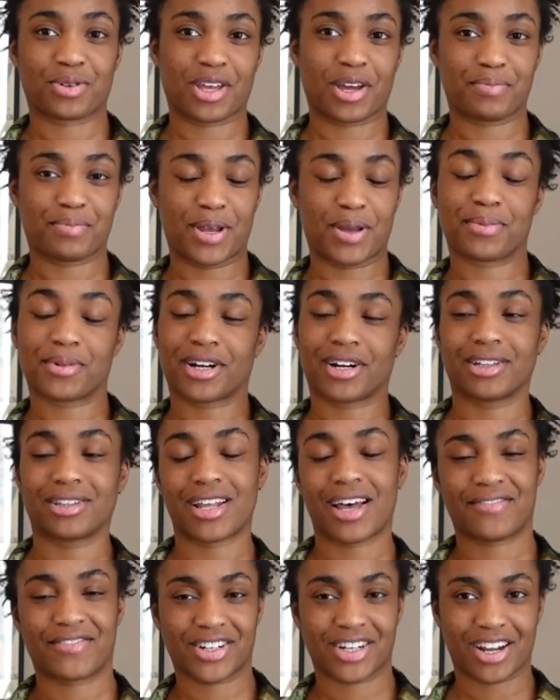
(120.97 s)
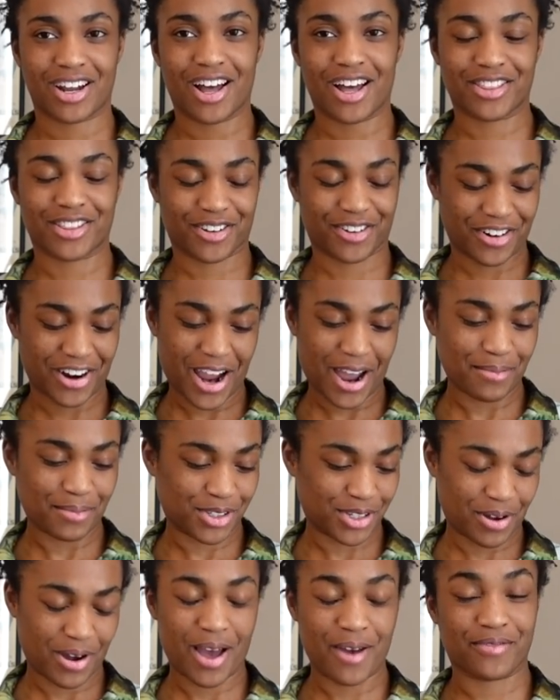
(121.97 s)
with it. People are loving it on the gram,
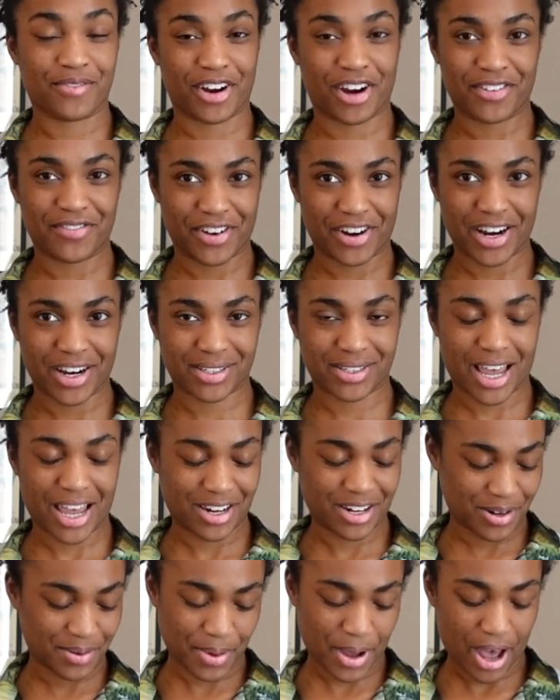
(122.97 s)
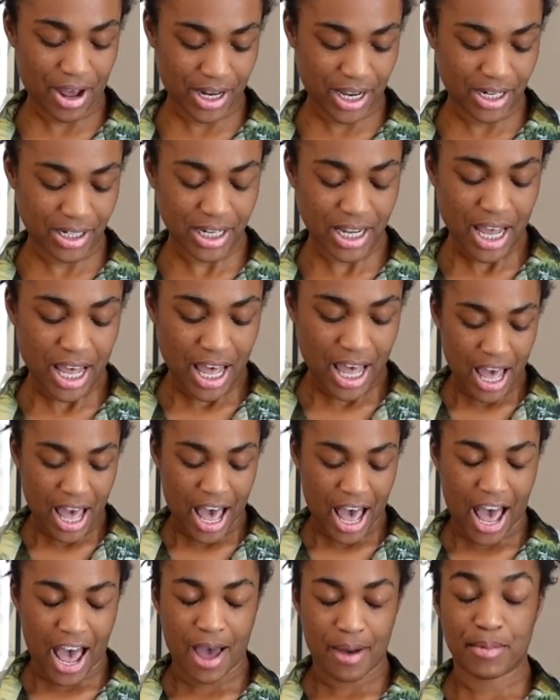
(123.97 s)
so I'm very, very excited about it.
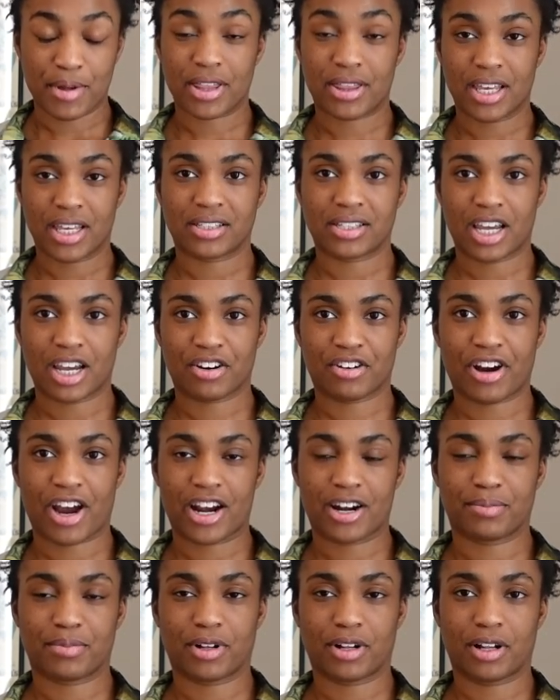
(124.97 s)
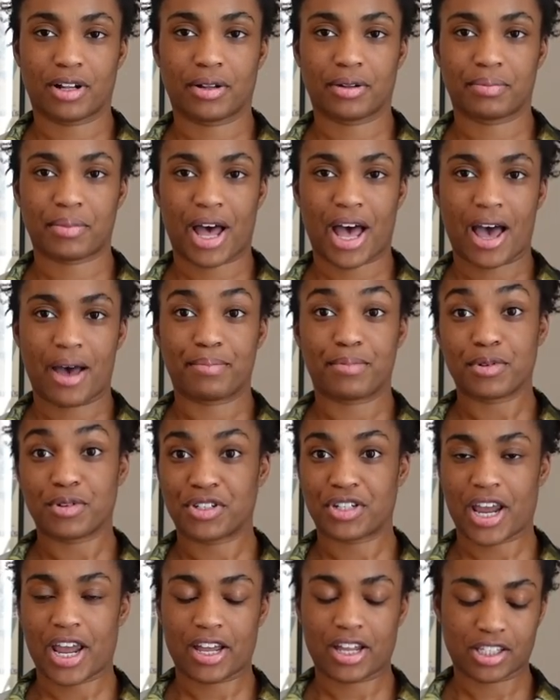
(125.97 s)
Um, this incredible uh,
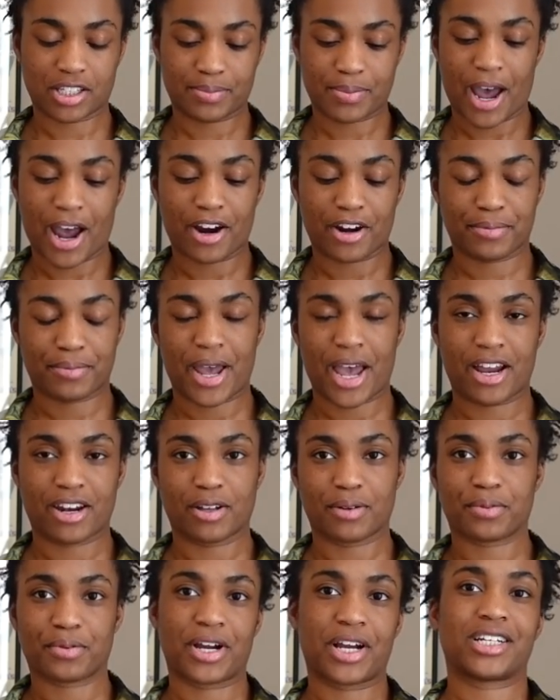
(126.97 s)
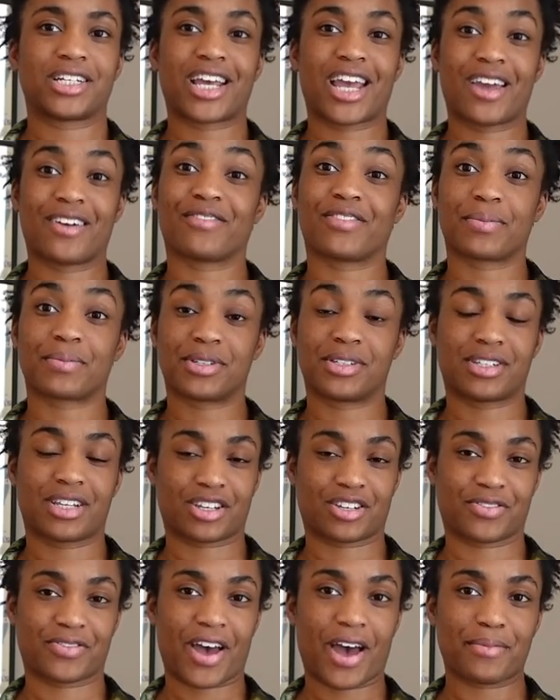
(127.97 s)
Boucher-inspired panel print came from
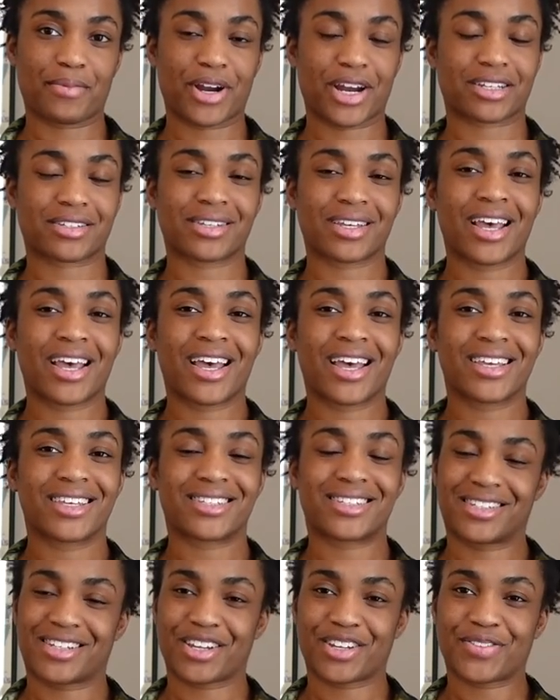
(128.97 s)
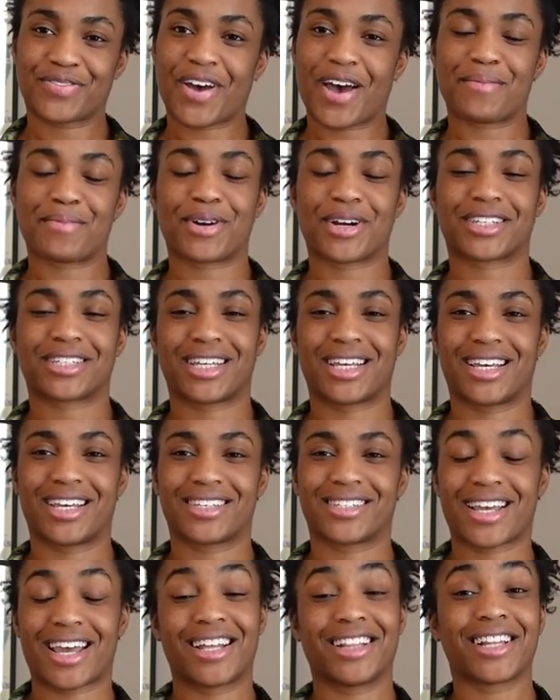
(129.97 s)
Stitch Fabrics. Stitch Fabrics
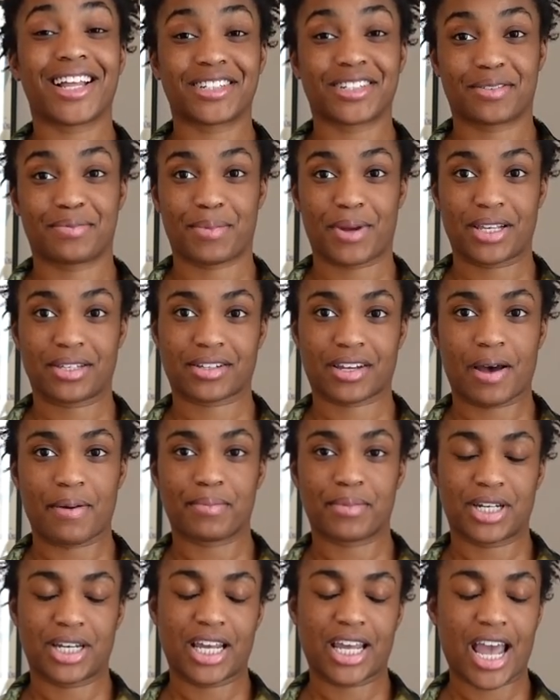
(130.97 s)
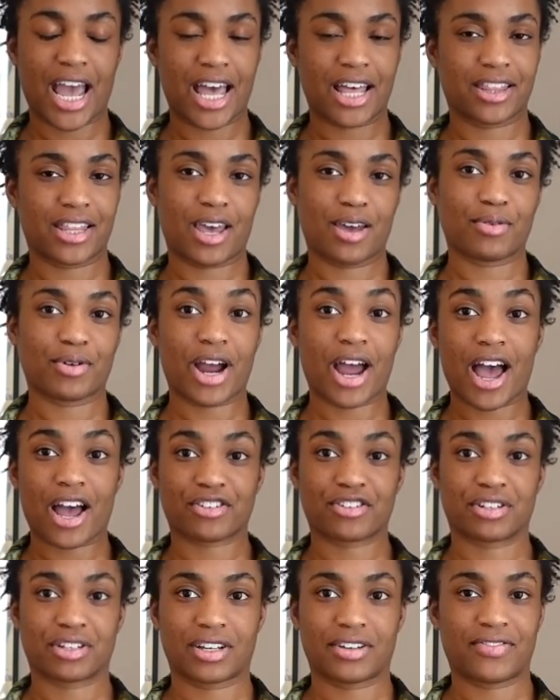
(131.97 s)
is a London-based company, and they were
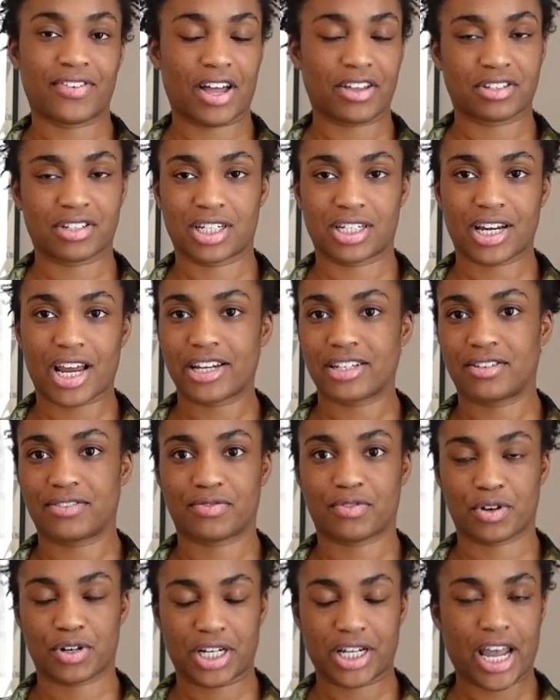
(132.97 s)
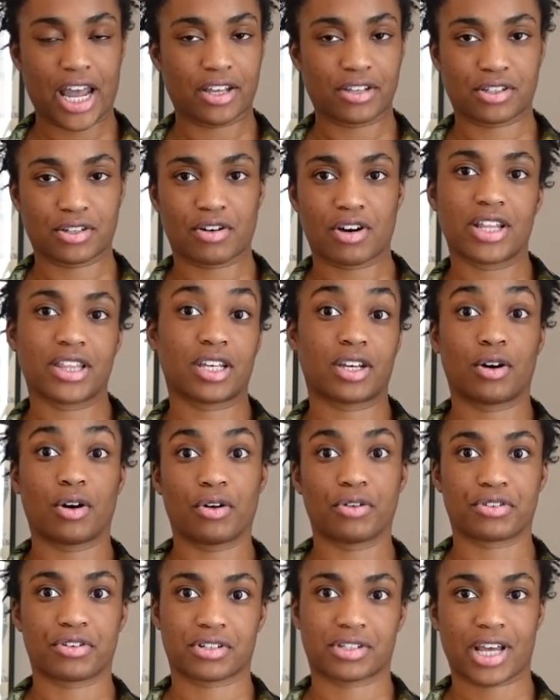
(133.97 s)
actually founded in nineteen forty-eight, so on the
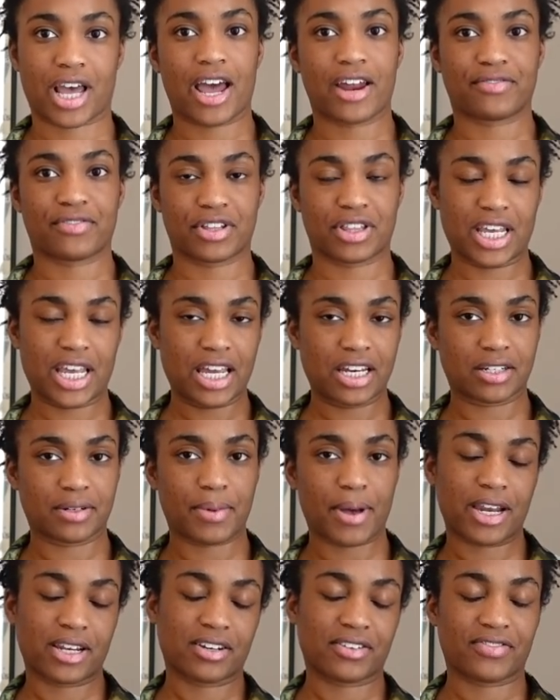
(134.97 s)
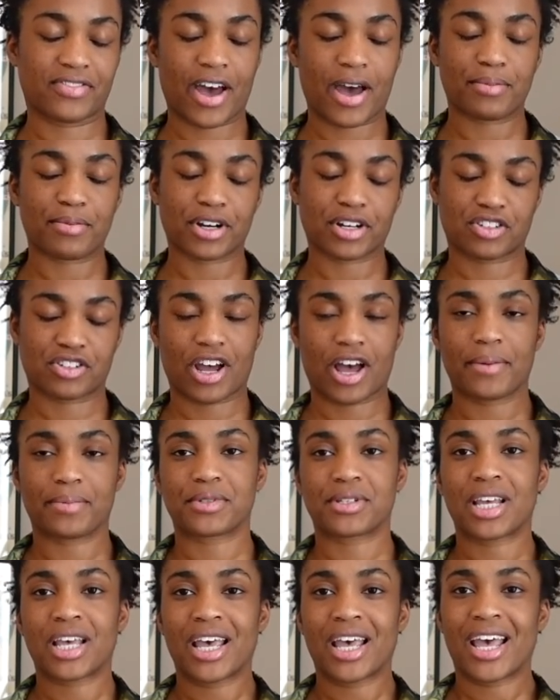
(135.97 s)
older side for the independent fabric
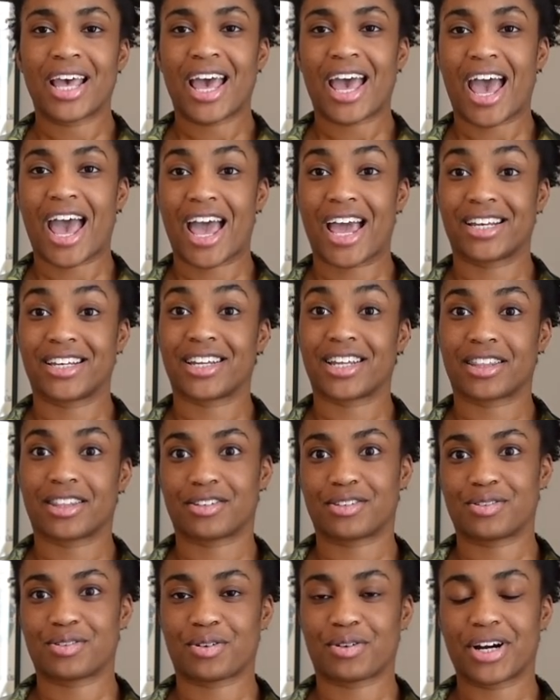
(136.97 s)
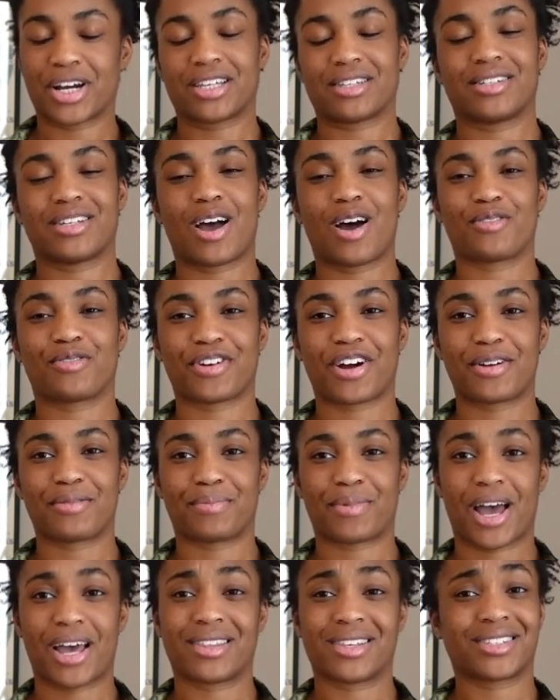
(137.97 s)
shops. And the store is now run
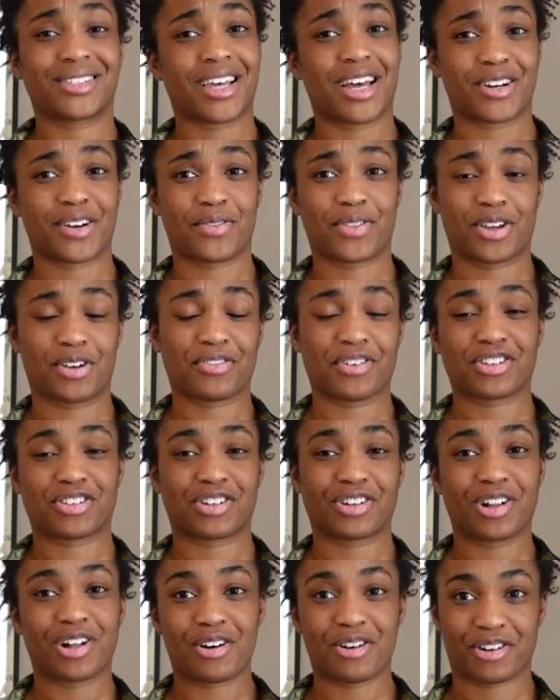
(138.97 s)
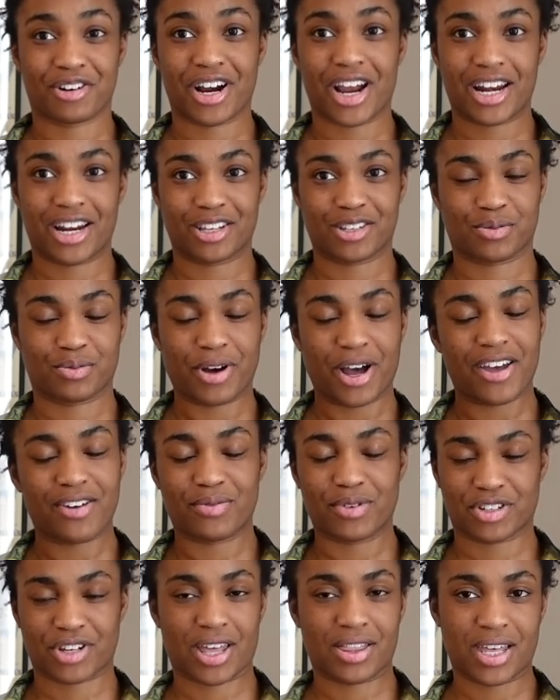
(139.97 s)
by the son of the original owner and his
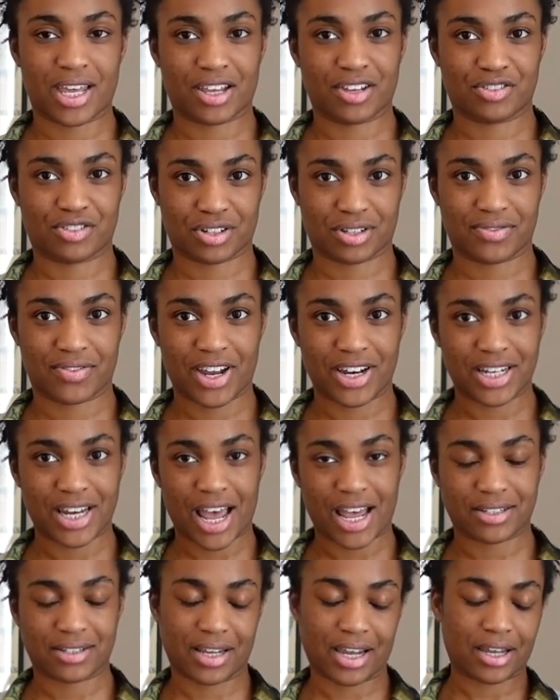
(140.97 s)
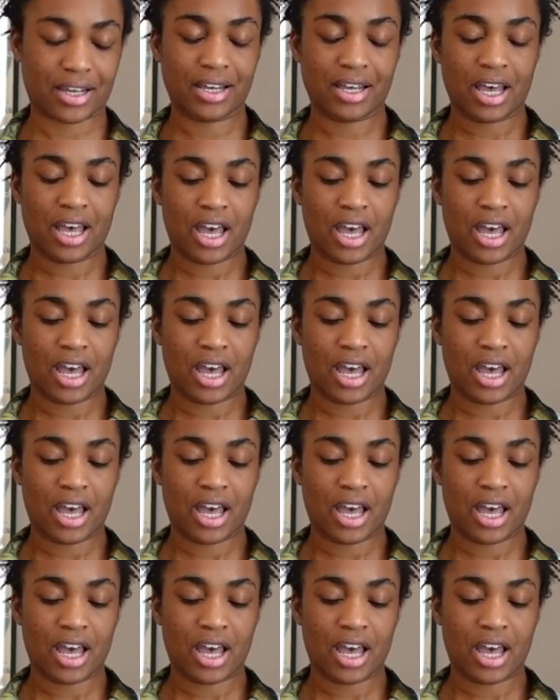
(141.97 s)
wife, which I think is just fantastic.